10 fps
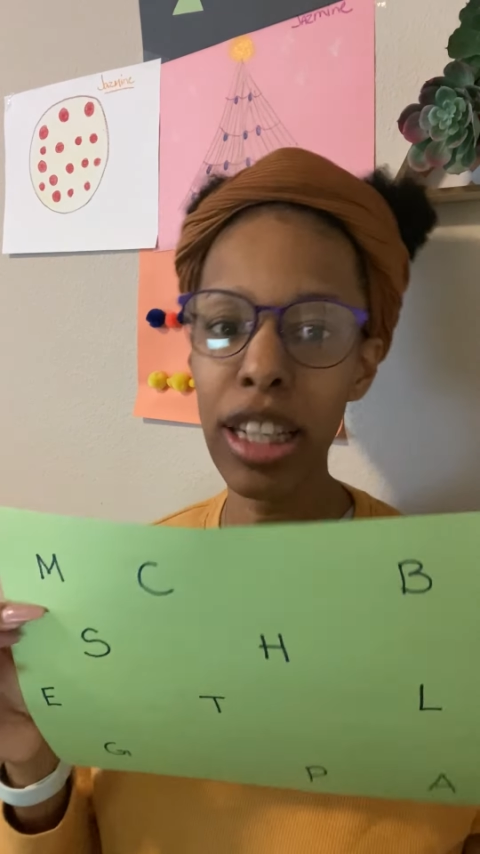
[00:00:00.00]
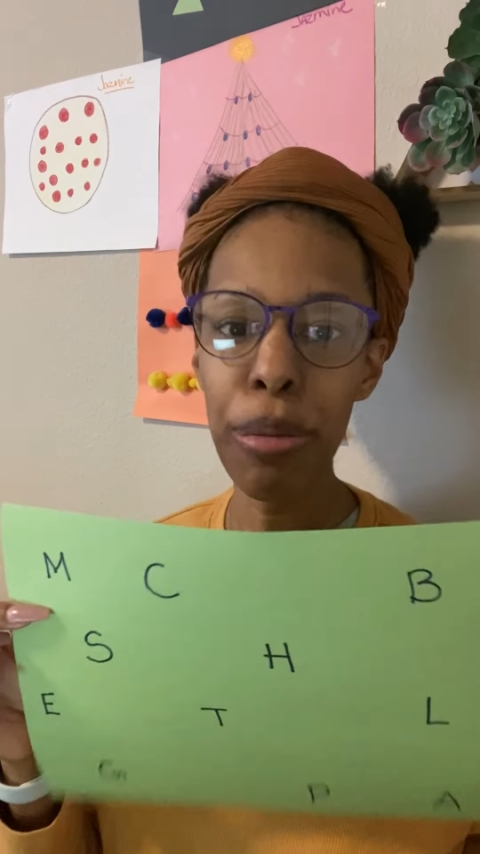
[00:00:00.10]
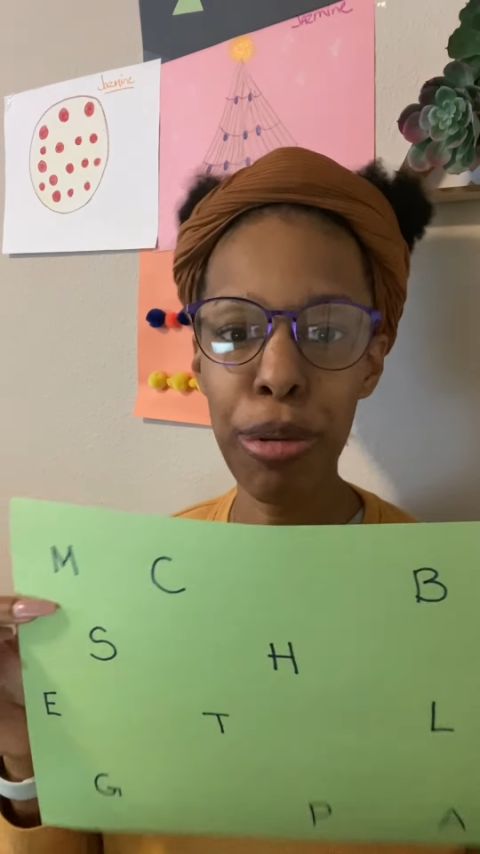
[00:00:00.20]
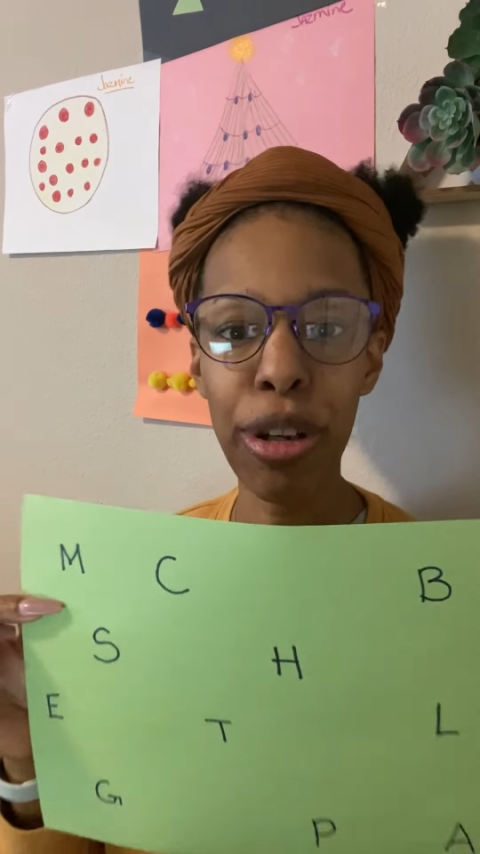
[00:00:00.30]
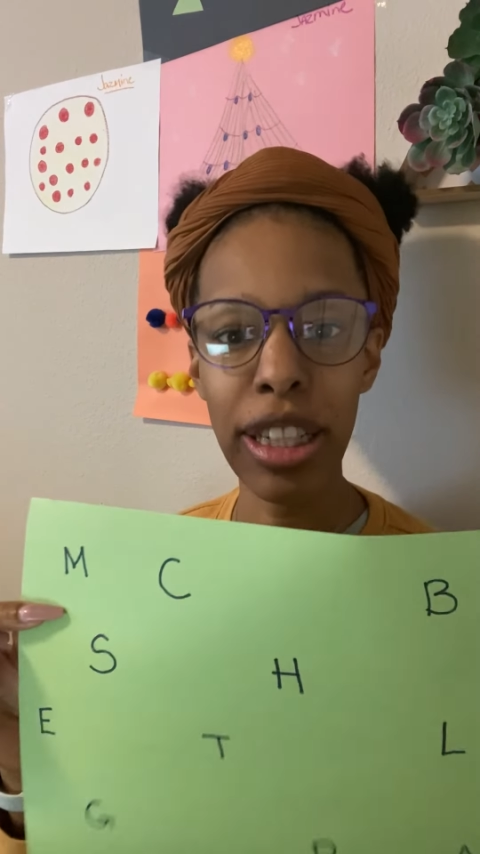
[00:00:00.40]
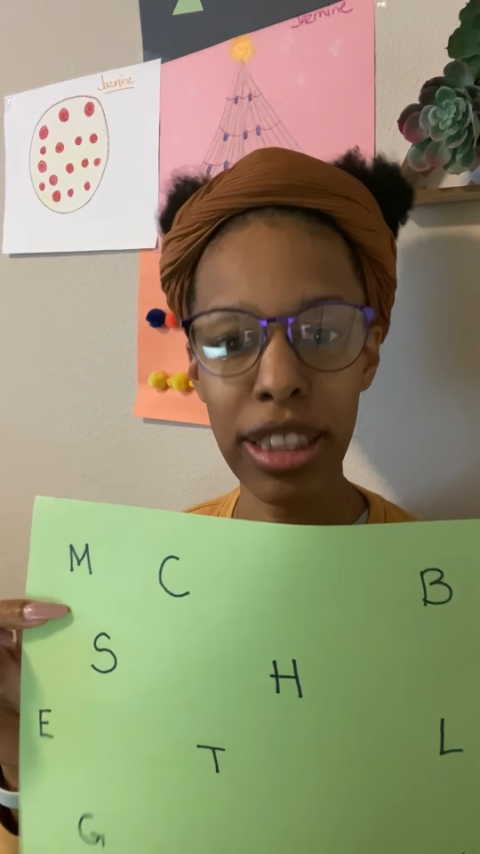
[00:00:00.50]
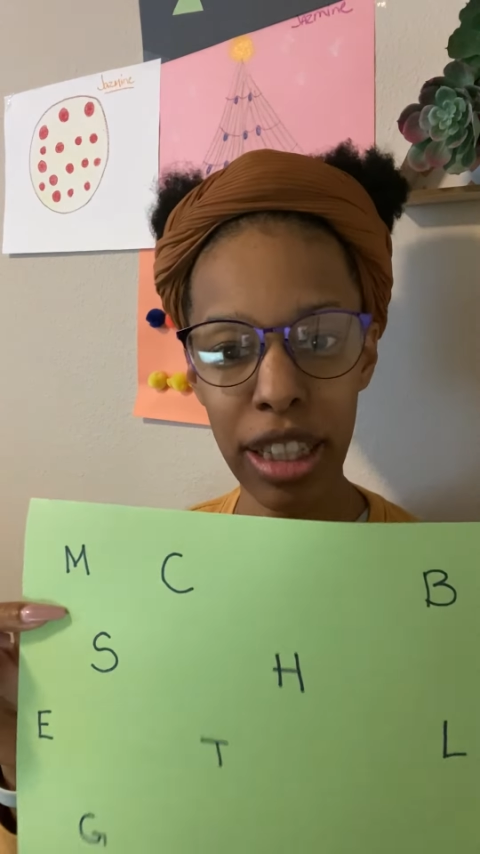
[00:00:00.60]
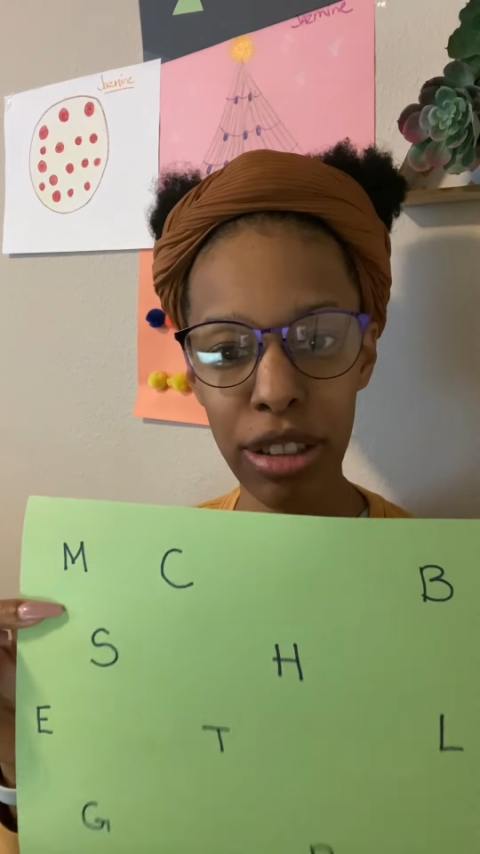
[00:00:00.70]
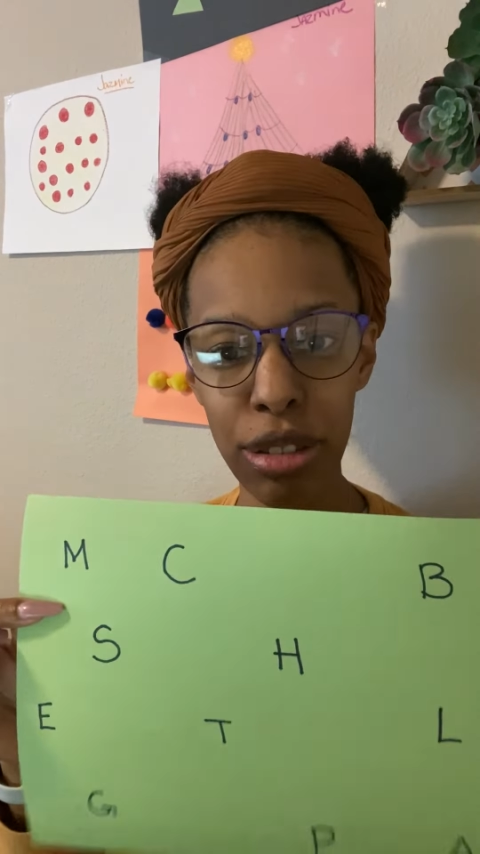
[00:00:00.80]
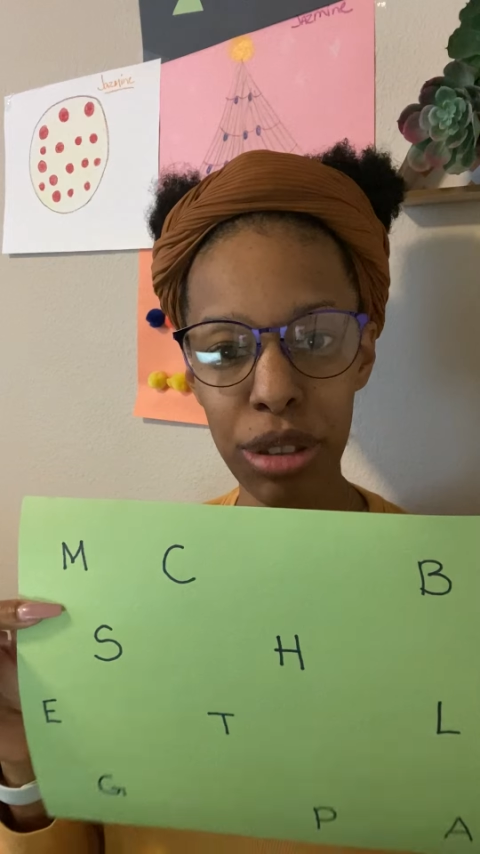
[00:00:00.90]
uppercase
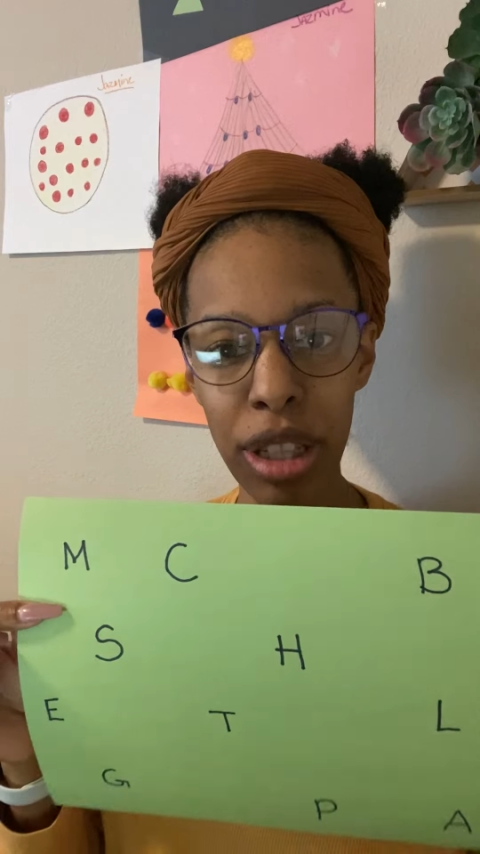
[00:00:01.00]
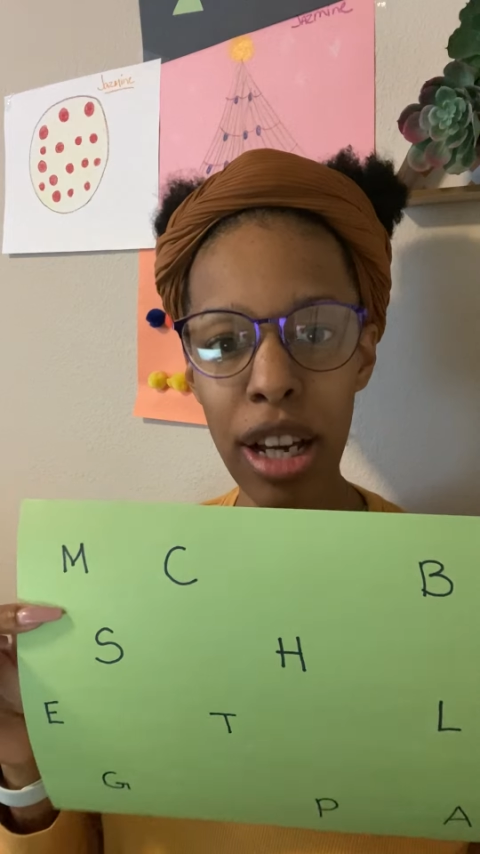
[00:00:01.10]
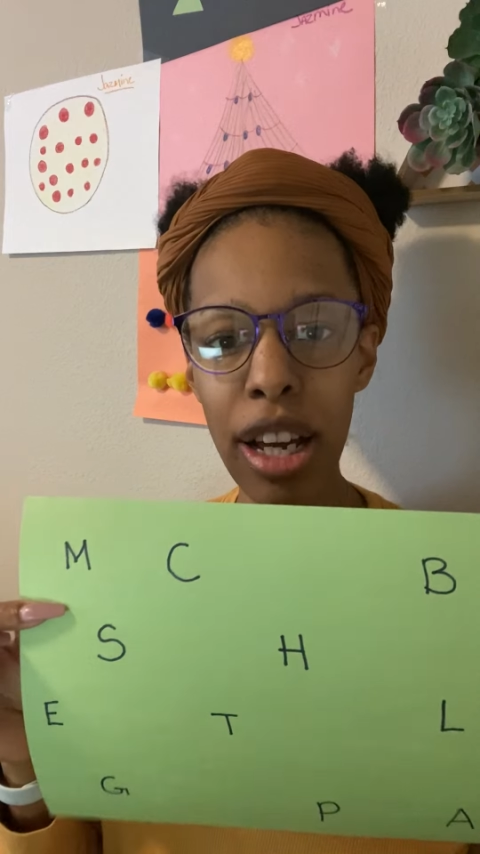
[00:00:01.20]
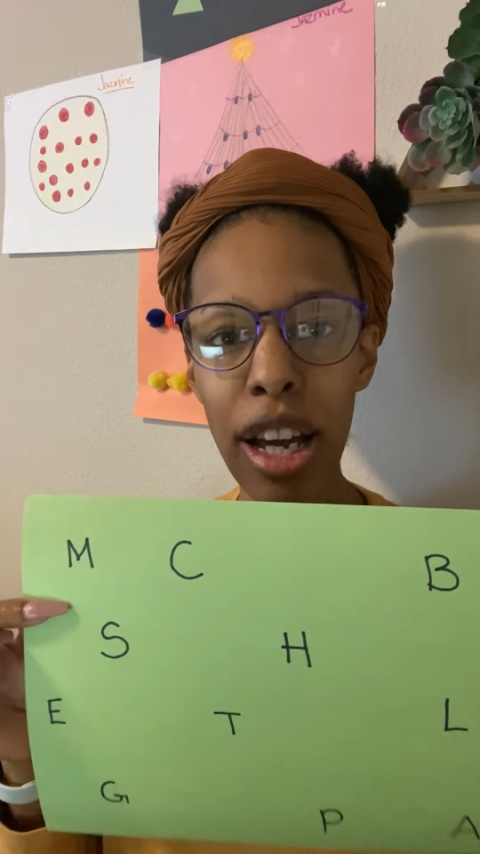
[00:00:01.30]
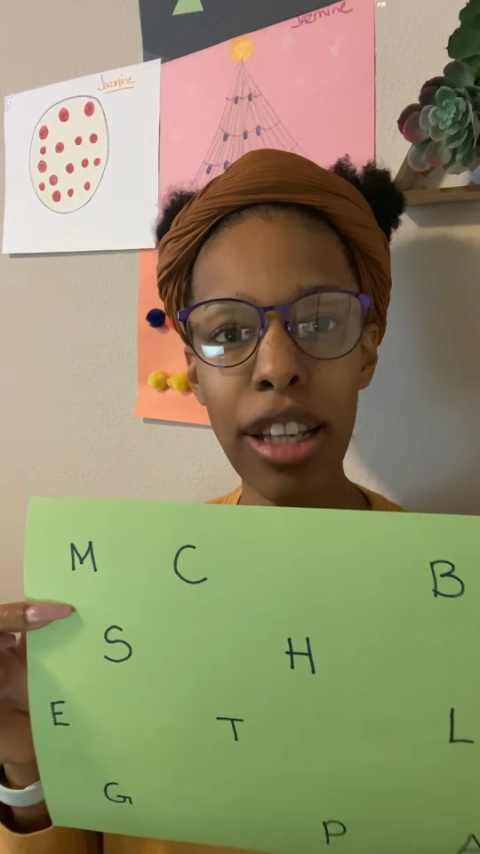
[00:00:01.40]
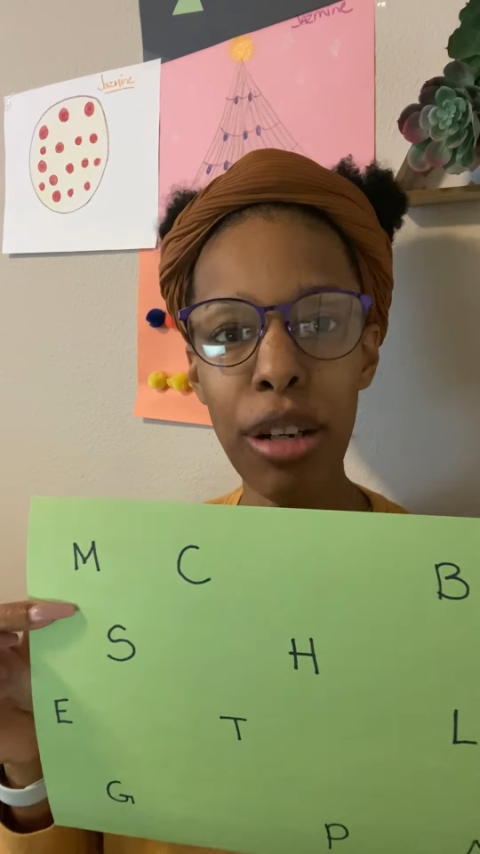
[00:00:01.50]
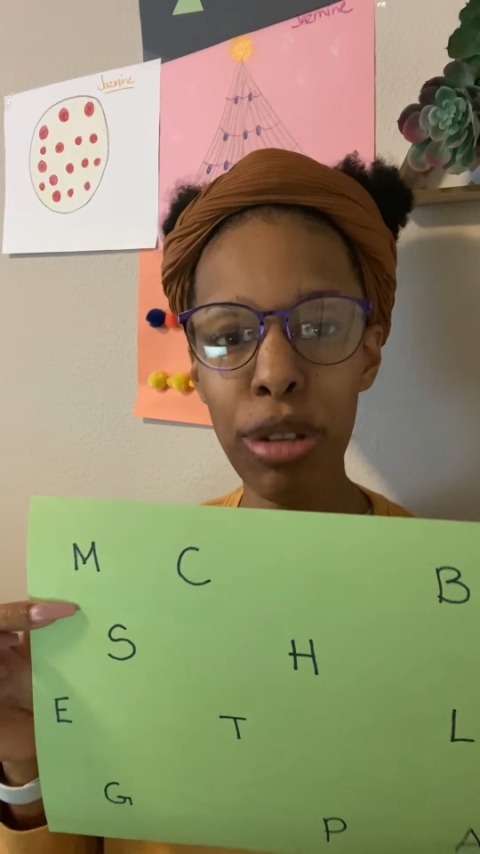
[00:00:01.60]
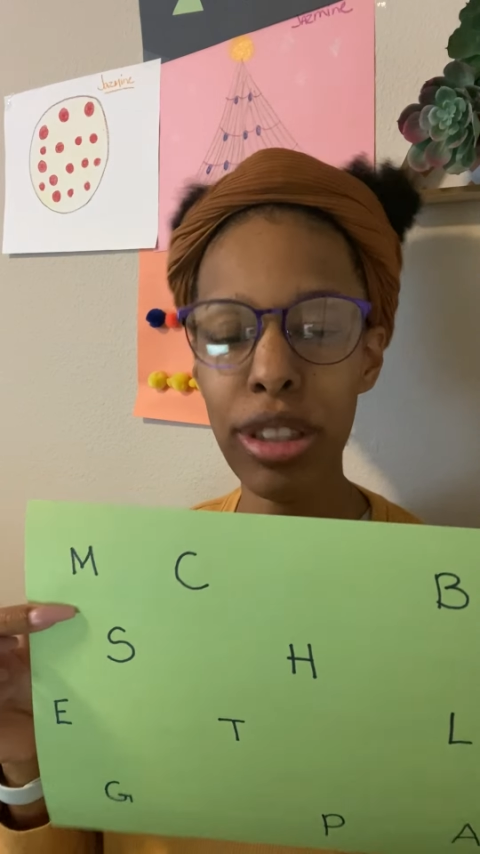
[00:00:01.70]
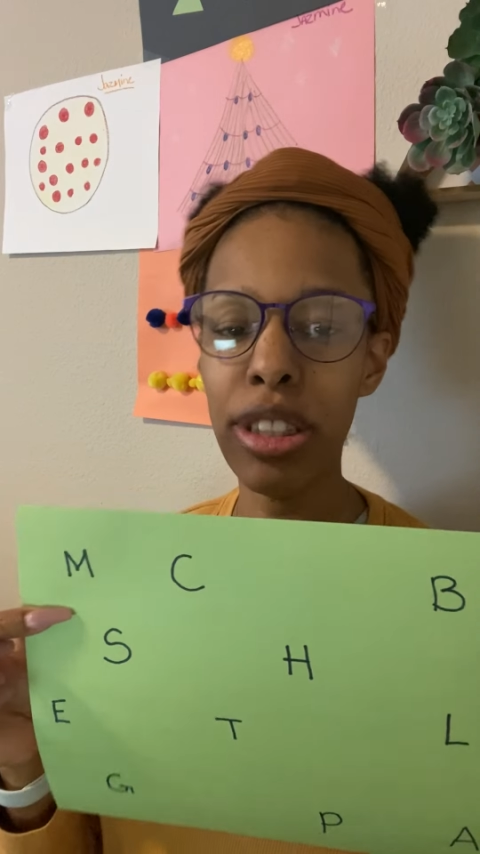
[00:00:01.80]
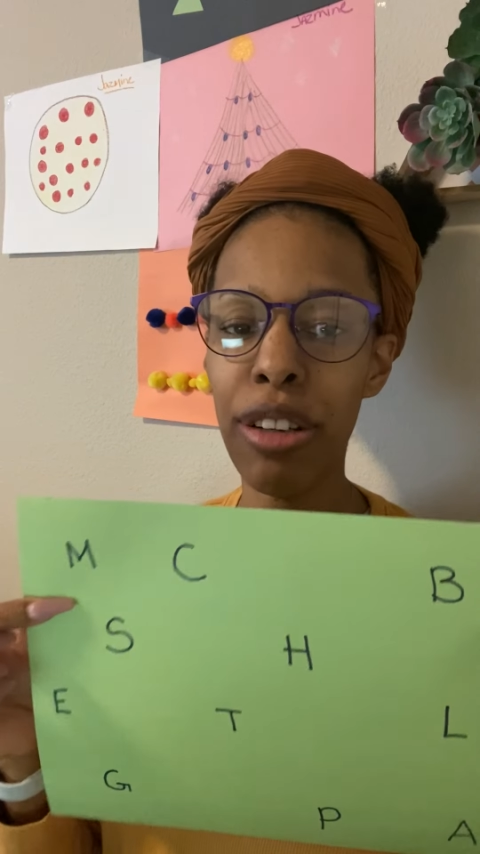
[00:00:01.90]
letters. And then
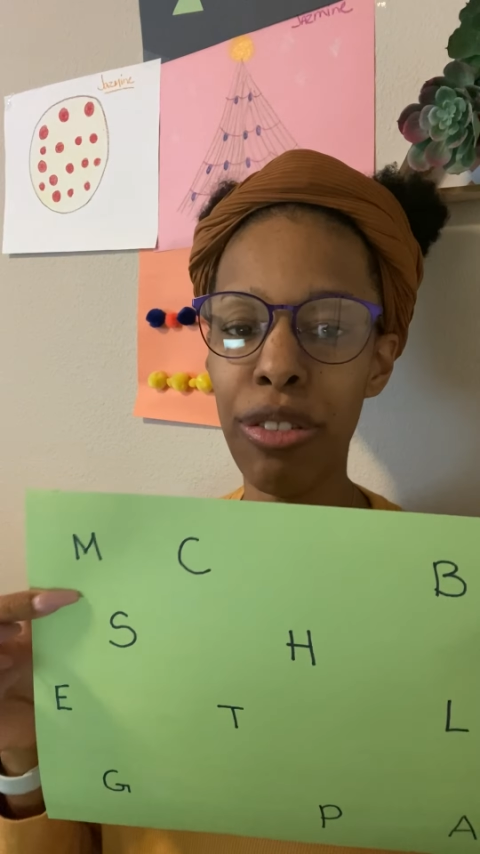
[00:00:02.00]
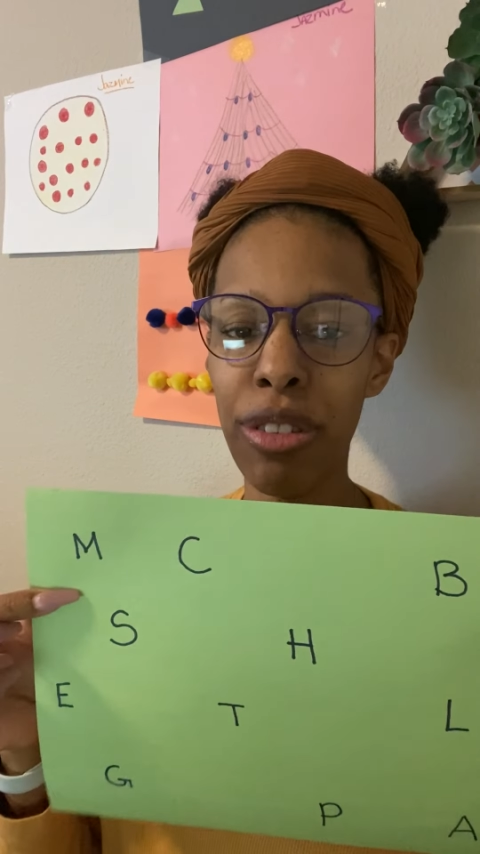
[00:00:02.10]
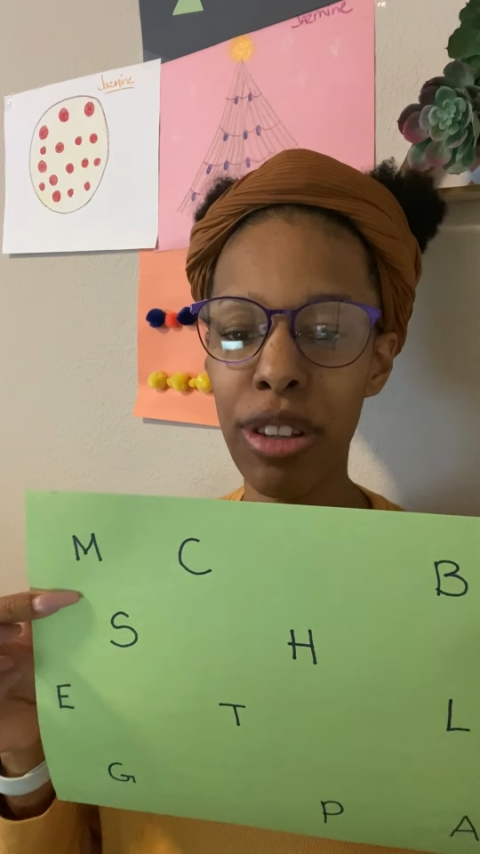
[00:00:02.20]
once I've